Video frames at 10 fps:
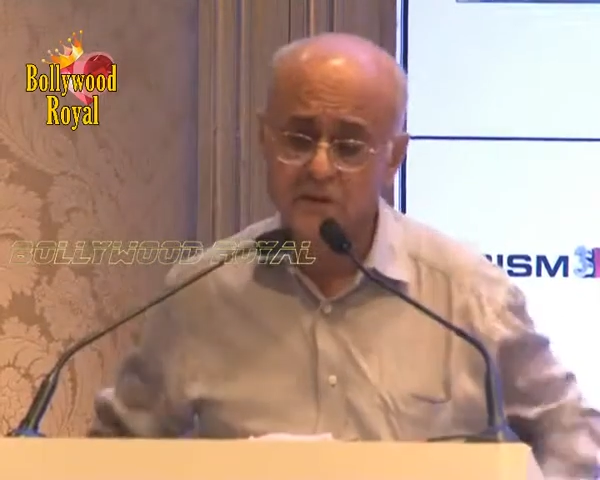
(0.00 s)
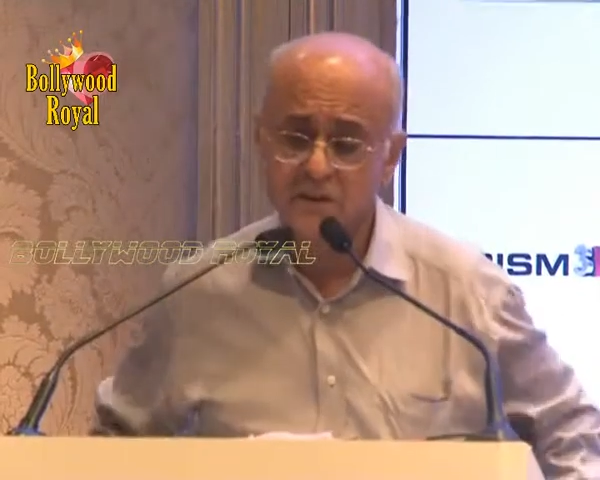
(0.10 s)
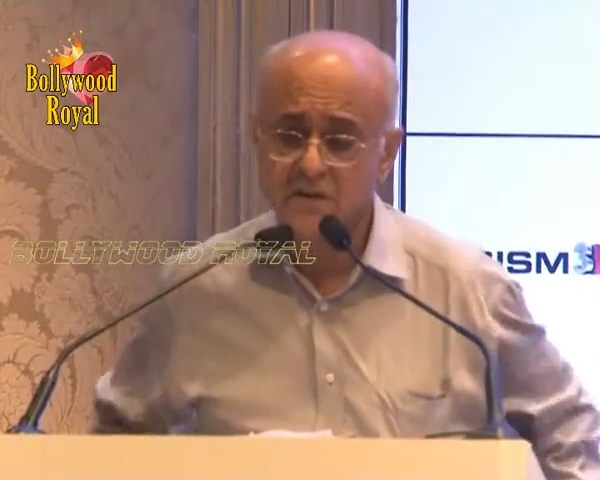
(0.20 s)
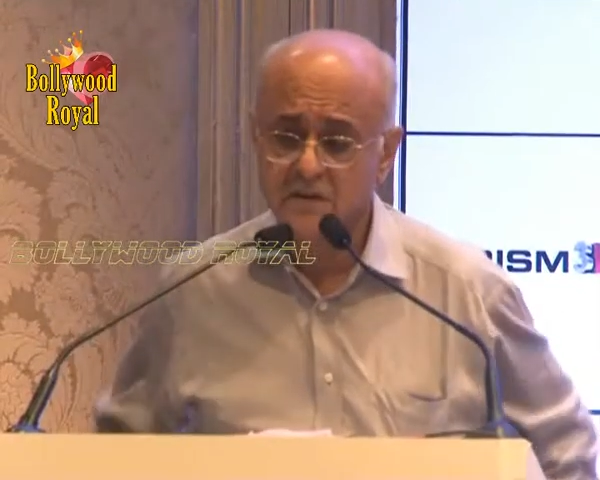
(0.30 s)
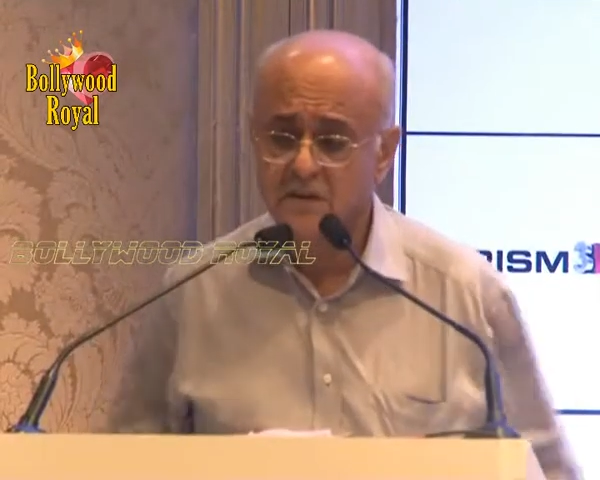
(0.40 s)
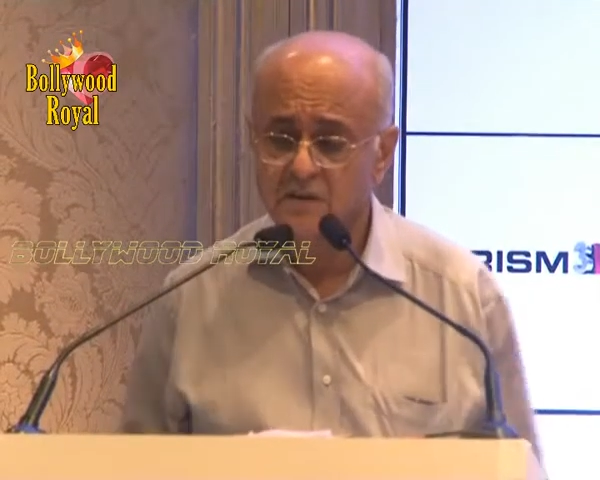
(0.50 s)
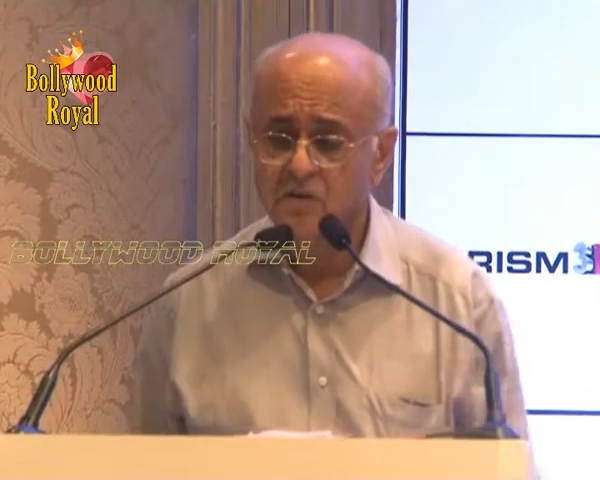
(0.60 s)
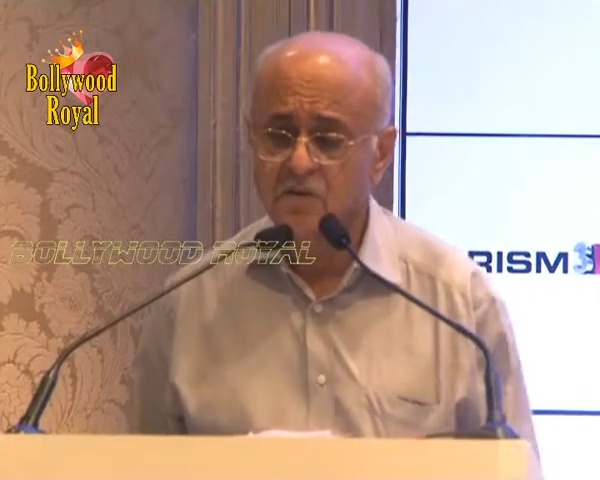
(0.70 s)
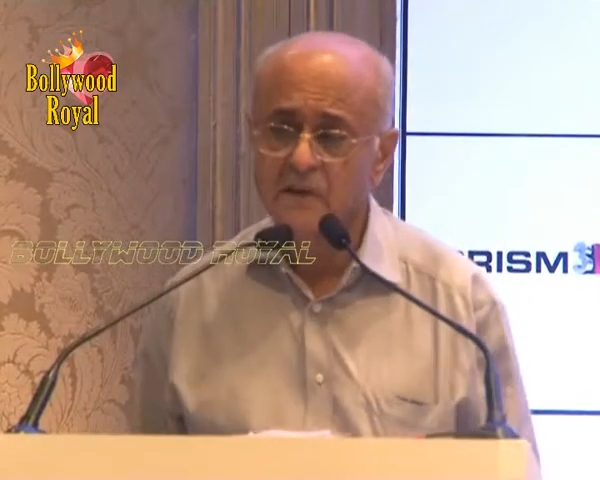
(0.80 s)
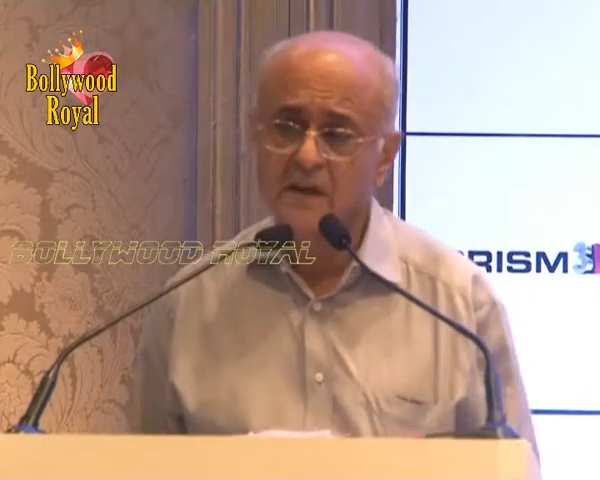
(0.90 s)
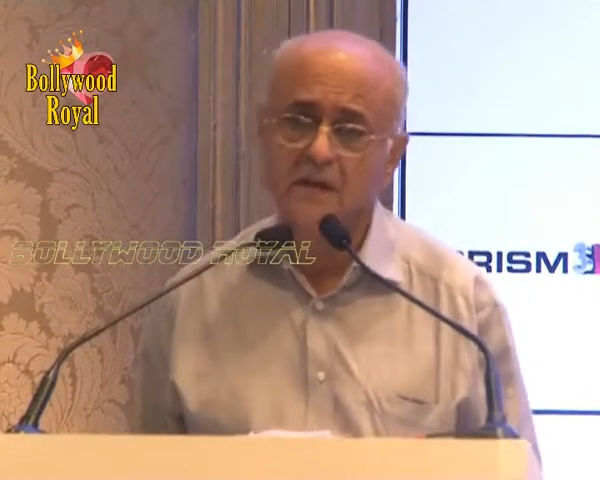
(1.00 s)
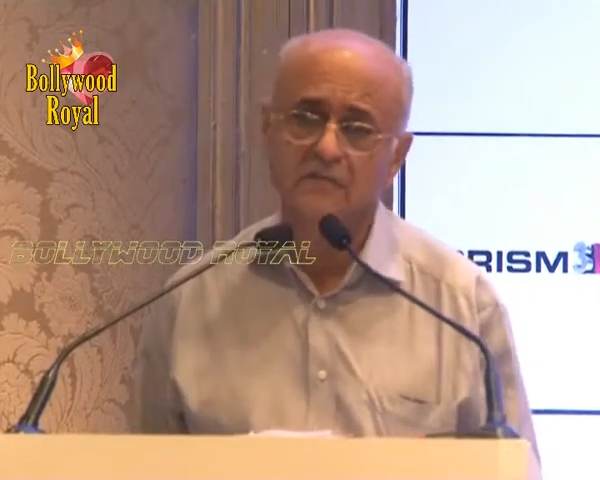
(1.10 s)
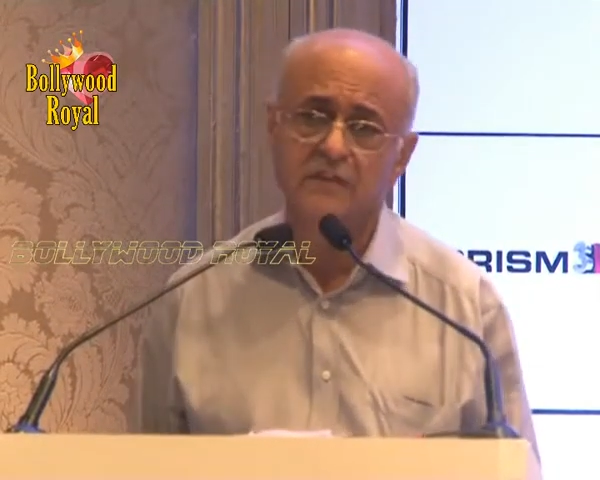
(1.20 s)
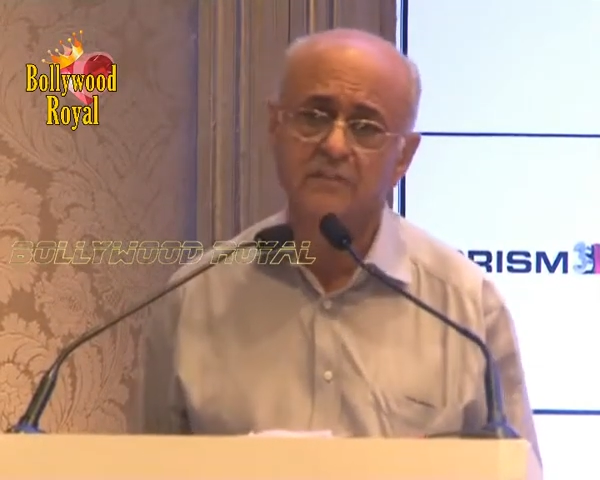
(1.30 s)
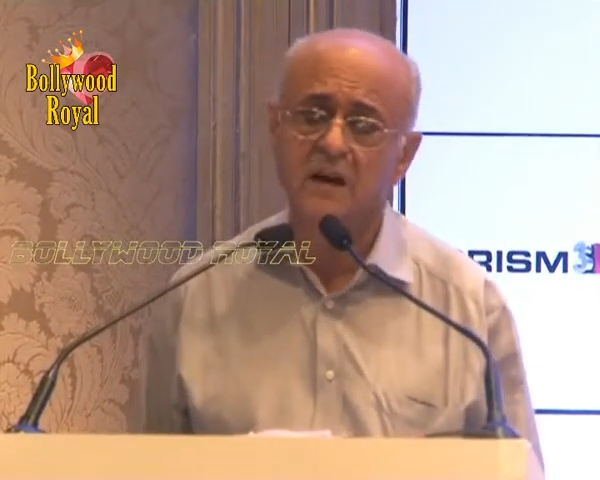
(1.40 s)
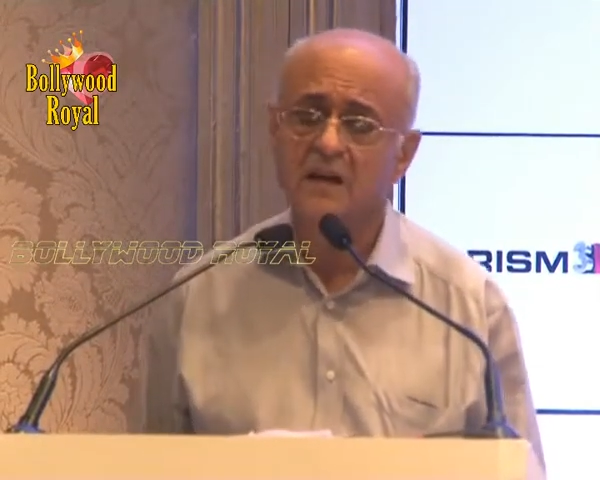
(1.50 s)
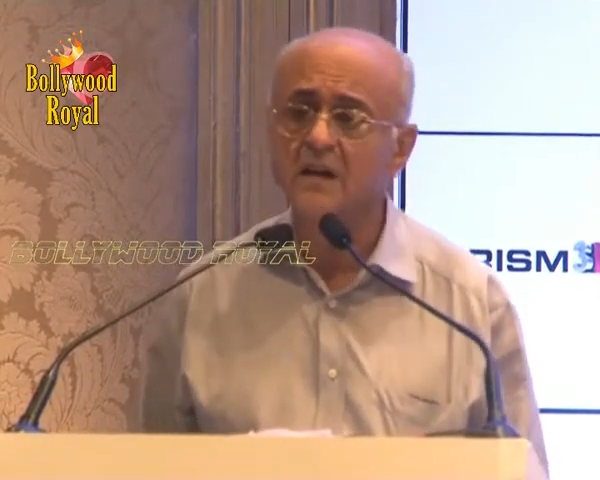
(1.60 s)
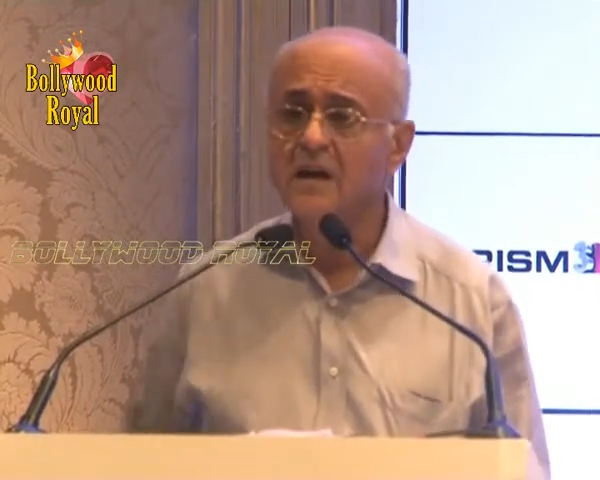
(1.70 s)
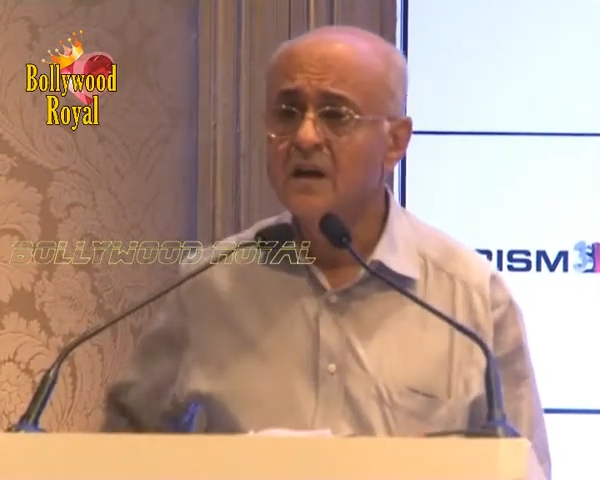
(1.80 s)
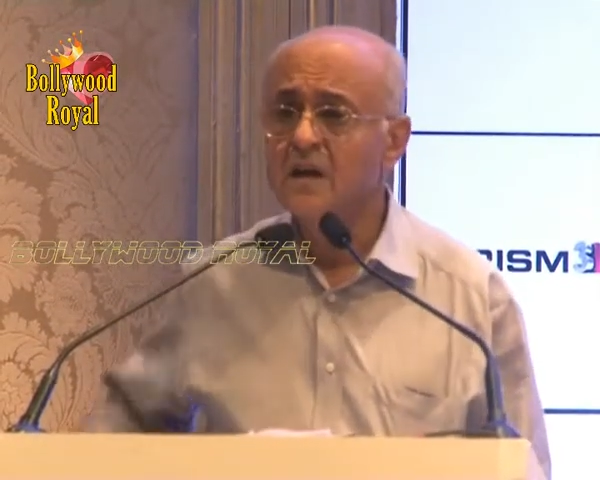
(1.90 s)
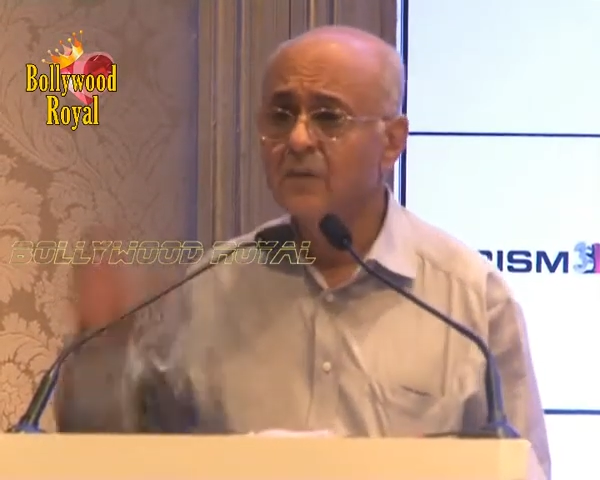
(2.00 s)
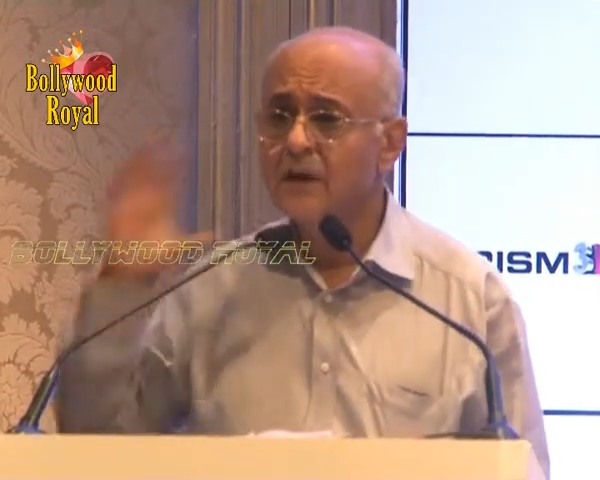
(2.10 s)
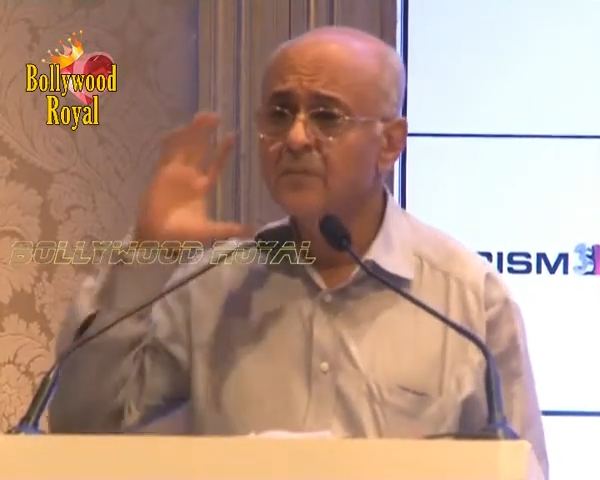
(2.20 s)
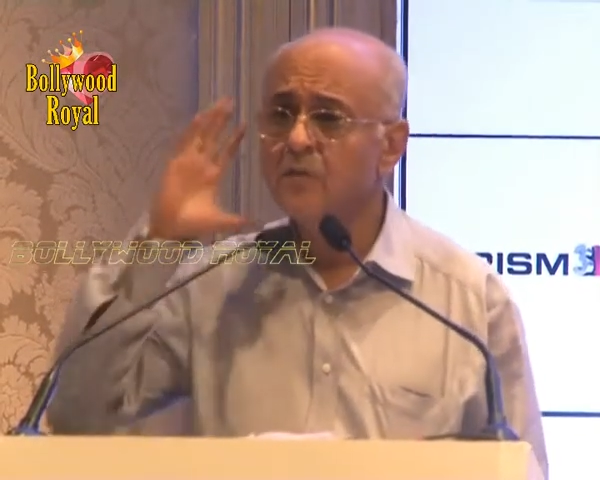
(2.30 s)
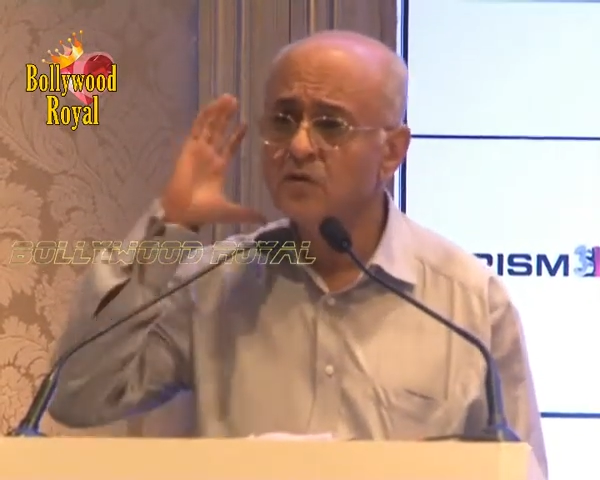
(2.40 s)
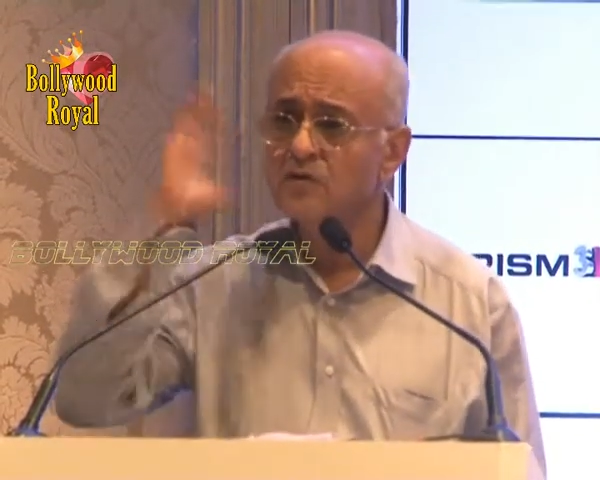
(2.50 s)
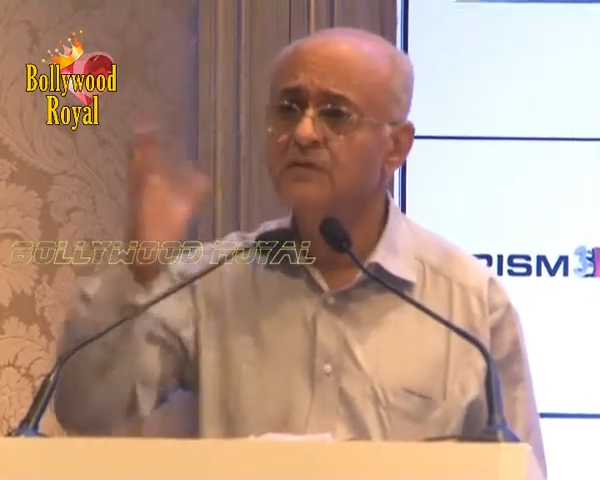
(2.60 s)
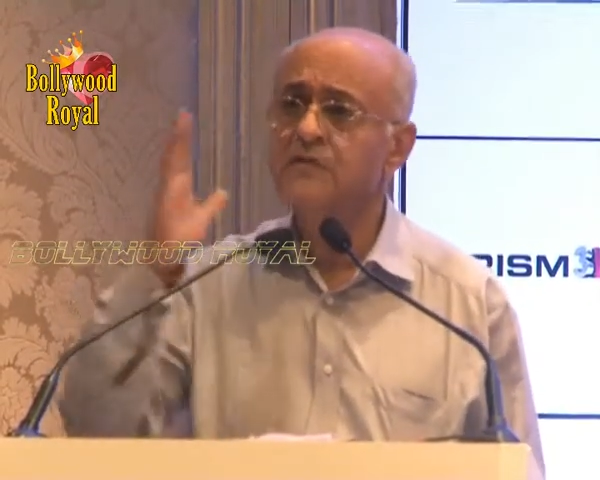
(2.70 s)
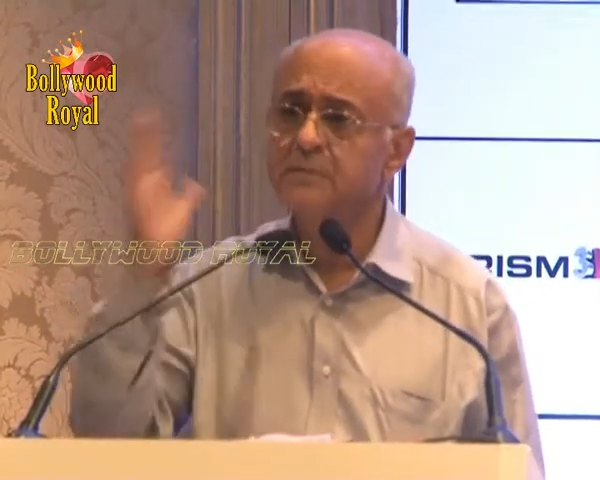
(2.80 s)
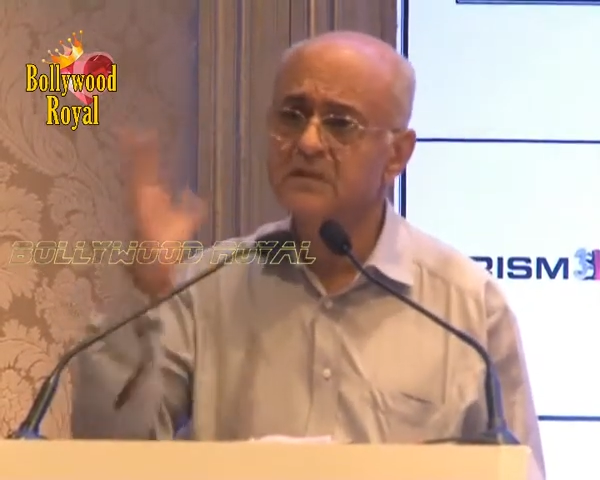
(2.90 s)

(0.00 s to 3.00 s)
which is uh, North American film market, where most of the